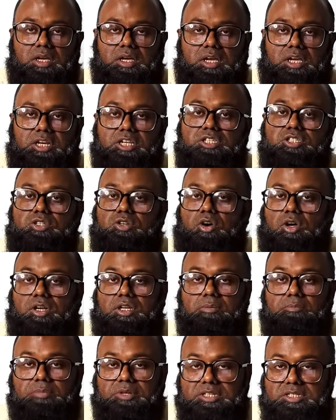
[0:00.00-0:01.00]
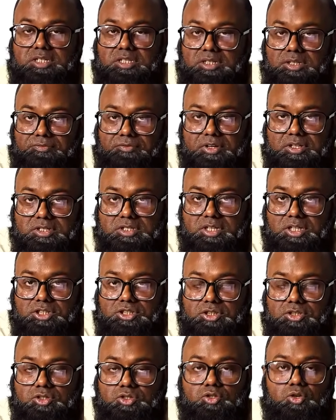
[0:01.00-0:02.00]
It is called implicit
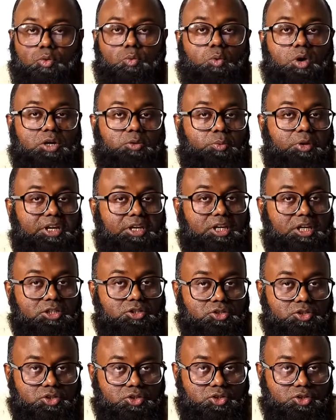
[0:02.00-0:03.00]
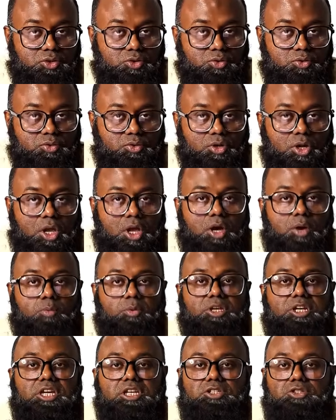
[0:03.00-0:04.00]
differentiation. So what we need to do,
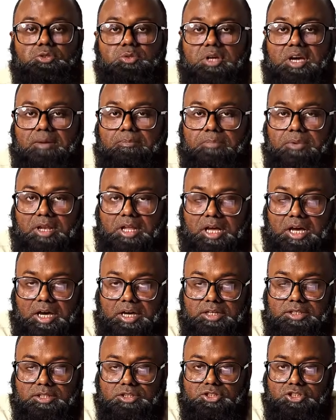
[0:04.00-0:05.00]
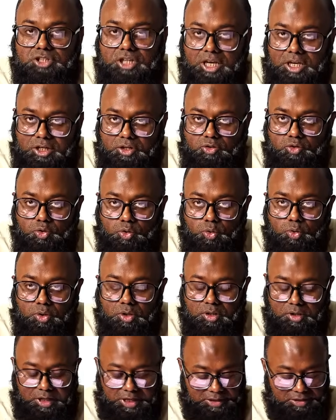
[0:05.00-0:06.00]
we need to apply the chain
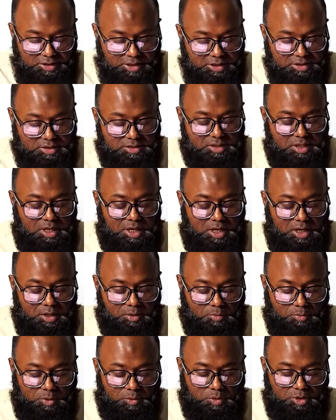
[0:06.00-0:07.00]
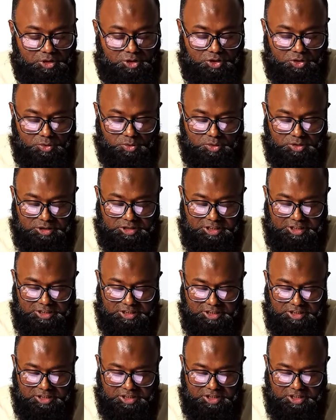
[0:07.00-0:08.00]
rule like this. We will do
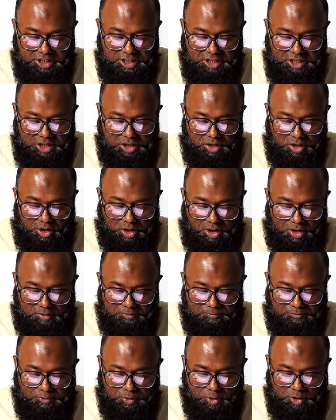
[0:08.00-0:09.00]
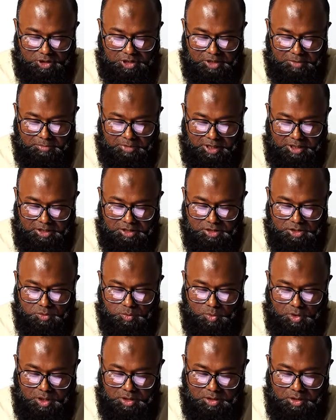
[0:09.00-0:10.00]
ddt of 4t minus
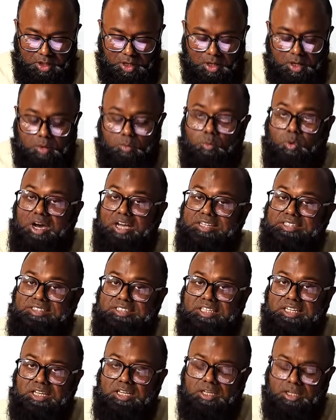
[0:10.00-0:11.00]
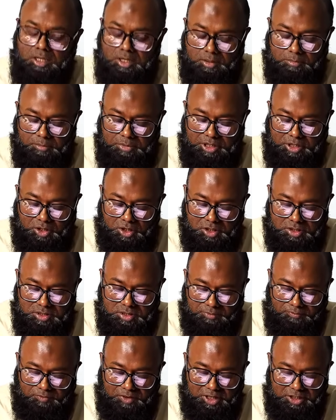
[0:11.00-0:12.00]
1. Why t? Because
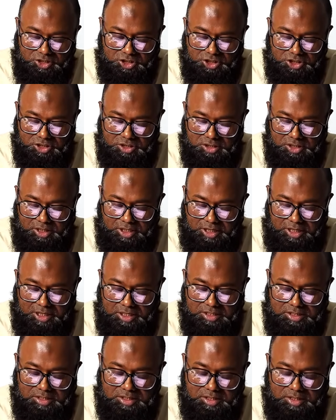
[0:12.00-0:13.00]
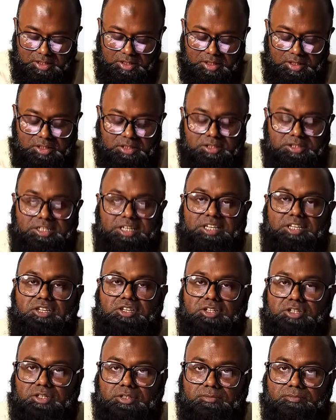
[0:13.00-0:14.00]
the function is t
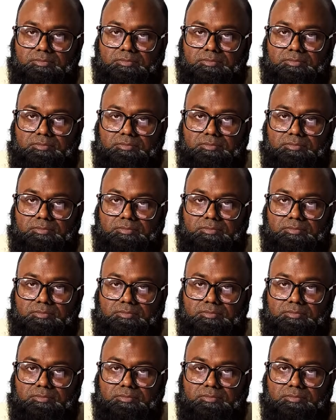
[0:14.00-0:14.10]
here.